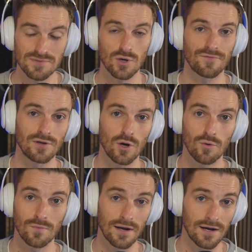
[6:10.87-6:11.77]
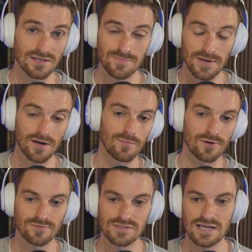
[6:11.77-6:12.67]
So if you don't uh, spin on
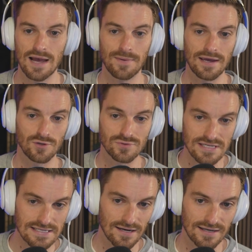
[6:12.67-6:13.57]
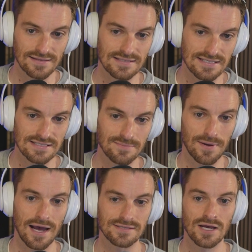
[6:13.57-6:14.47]
Marvel Snap and you did not get the season
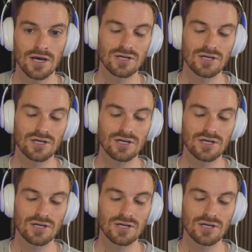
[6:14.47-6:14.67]
pass,